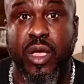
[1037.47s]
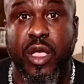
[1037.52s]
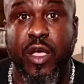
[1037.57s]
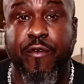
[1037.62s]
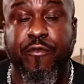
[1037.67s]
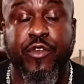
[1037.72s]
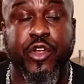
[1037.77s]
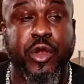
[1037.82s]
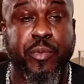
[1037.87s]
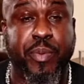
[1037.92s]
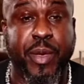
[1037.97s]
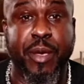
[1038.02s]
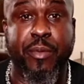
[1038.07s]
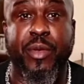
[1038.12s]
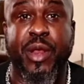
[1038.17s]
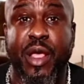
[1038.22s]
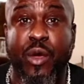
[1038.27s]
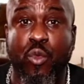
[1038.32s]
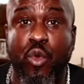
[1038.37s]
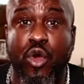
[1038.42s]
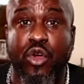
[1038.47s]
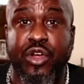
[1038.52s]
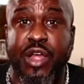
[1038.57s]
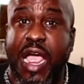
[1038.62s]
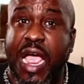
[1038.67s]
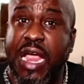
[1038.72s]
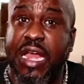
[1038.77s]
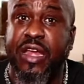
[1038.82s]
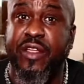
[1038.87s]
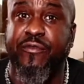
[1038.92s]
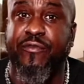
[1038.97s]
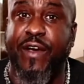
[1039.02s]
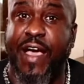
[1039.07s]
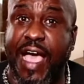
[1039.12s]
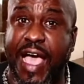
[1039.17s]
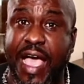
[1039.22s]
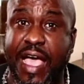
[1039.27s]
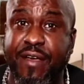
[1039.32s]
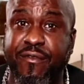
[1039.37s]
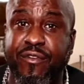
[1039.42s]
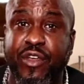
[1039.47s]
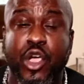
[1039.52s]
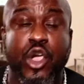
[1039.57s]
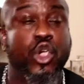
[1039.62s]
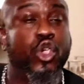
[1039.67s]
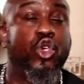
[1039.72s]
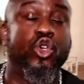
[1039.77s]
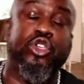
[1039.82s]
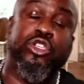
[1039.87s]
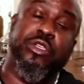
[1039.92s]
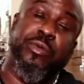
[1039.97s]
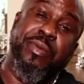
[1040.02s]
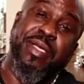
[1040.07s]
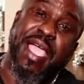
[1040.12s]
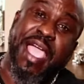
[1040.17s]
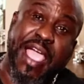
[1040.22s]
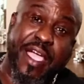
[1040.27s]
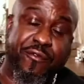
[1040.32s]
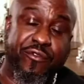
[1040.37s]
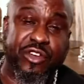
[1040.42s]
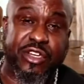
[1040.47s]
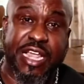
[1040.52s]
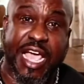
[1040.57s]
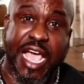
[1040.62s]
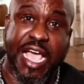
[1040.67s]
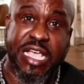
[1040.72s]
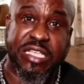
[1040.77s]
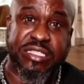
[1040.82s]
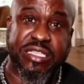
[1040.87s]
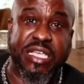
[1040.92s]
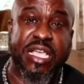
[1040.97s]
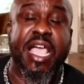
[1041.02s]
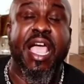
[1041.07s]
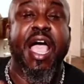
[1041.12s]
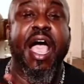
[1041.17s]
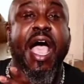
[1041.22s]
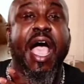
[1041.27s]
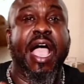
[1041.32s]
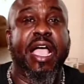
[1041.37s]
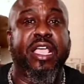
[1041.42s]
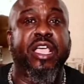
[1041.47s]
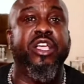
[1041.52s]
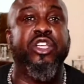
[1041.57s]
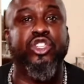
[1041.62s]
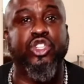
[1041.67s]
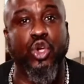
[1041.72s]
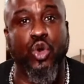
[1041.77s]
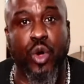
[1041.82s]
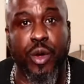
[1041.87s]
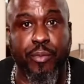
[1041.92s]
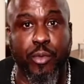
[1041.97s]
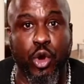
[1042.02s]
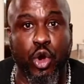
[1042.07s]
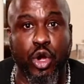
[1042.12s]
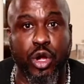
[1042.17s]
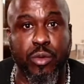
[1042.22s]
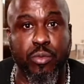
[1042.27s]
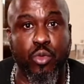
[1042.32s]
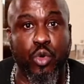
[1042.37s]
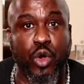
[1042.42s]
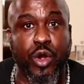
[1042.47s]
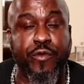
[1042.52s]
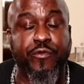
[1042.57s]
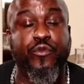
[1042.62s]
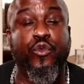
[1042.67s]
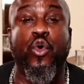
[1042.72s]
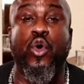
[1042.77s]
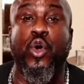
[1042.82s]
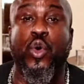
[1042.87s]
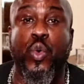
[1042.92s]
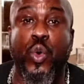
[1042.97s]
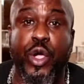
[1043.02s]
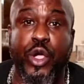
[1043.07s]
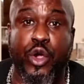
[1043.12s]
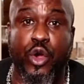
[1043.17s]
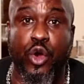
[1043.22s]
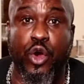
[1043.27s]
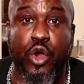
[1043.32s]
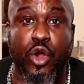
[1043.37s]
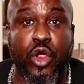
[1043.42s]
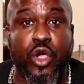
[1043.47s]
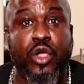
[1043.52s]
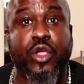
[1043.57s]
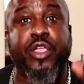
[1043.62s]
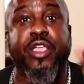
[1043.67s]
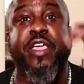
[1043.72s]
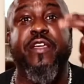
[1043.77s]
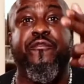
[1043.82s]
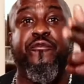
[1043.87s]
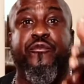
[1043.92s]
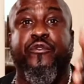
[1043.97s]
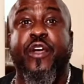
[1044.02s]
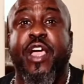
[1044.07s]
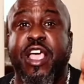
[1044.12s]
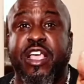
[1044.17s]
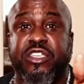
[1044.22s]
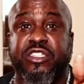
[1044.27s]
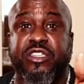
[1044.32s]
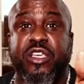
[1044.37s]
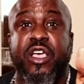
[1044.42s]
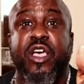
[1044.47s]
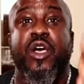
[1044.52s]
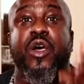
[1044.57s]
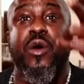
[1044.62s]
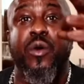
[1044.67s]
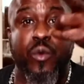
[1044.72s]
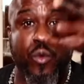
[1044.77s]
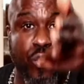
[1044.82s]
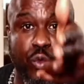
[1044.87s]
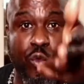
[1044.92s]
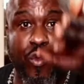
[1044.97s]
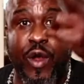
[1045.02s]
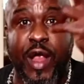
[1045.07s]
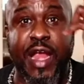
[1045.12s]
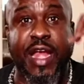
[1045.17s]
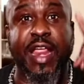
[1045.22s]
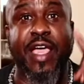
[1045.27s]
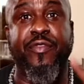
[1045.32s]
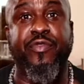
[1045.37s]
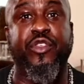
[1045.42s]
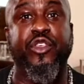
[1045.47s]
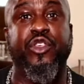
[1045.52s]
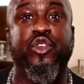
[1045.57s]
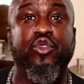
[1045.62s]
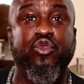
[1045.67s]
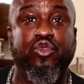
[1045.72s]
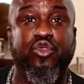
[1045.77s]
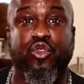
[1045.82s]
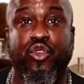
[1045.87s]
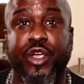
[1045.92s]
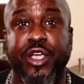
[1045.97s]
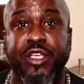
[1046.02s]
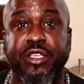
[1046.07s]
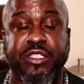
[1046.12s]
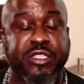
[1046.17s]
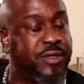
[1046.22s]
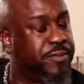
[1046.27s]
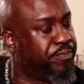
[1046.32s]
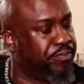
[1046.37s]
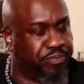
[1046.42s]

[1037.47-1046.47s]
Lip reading: For the people that work 9 to 5, you should be advertising, I can show up early morning for a quick curl, get fresh right after you dress.